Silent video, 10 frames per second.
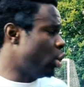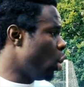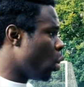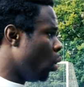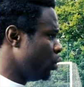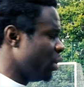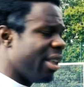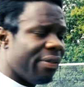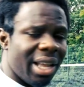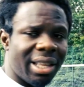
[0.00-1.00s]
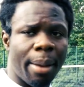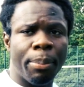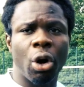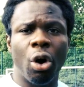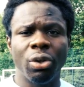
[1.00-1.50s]
no cones or anything like that,
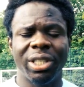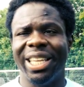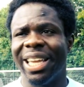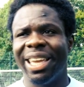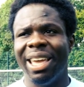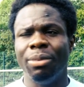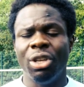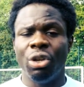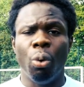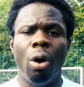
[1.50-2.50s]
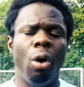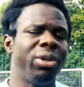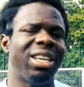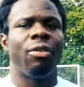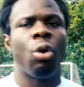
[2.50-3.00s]
because in a game, you won't always
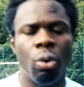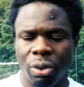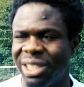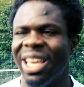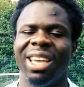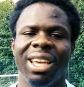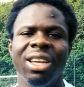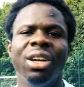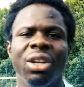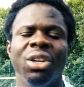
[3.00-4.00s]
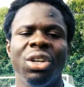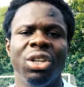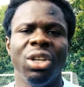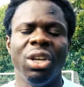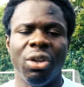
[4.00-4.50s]
have cones there. You